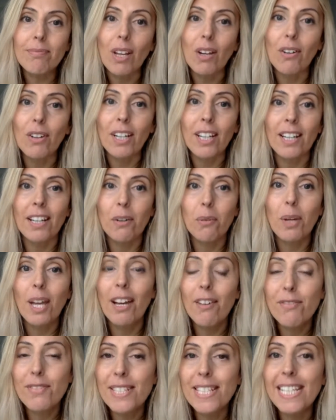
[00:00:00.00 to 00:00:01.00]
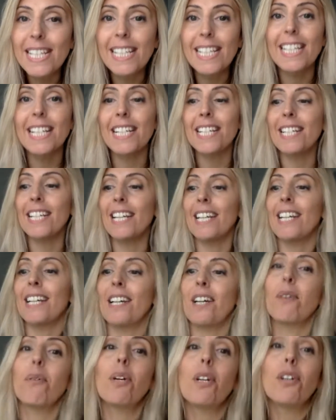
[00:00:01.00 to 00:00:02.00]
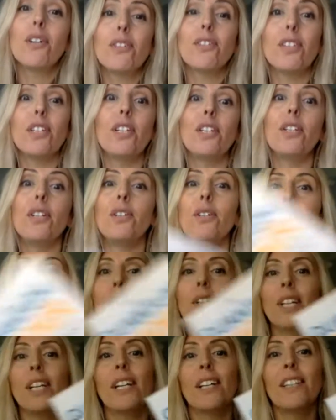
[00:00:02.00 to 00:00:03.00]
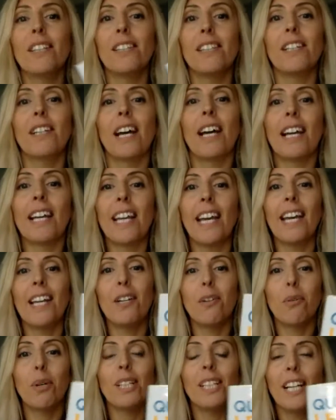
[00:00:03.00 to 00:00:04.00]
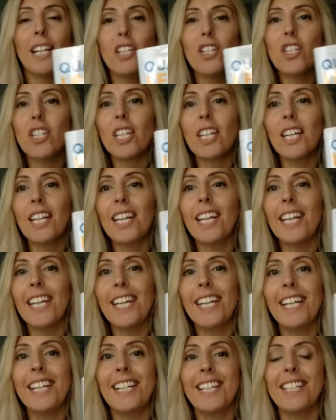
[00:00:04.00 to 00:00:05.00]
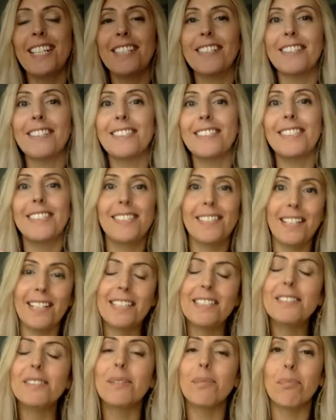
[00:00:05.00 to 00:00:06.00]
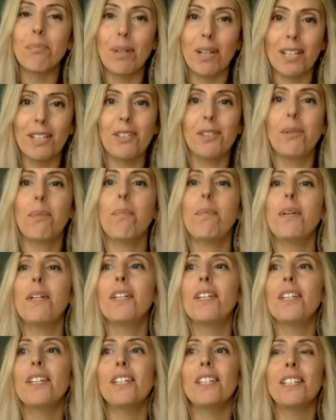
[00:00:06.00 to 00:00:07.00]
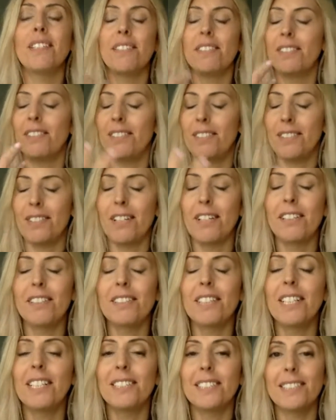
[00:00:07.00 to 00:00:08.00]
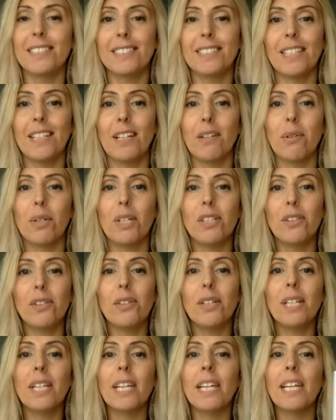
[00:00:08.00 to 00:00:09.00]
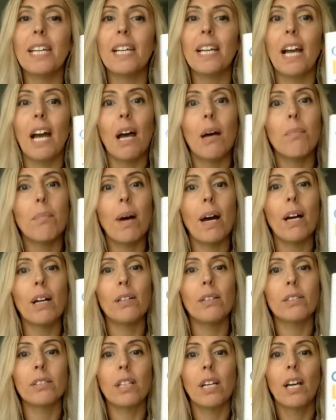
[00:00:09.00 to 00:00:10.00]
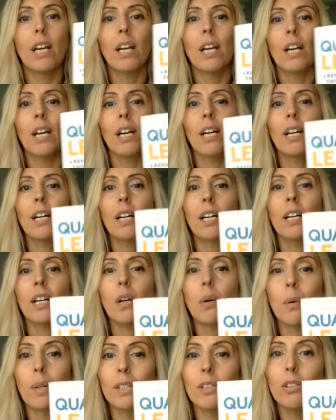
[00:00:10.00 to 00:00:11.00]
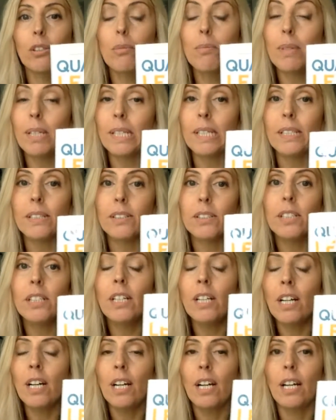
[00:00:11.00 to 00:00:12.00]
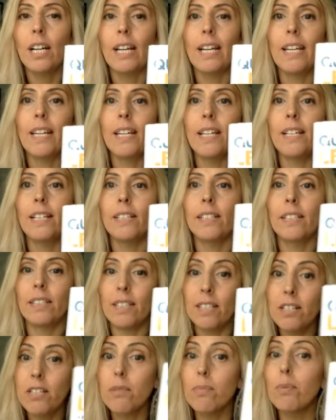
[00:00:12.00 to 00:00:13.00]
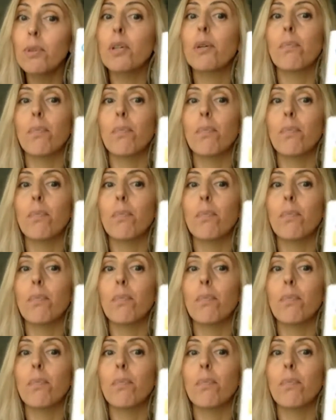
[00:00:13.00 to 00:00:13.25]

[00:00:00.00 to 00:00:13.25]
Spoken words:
Okay, we have seen we continue again. What I share here is not my opinion. We're talking about quantum leader and this book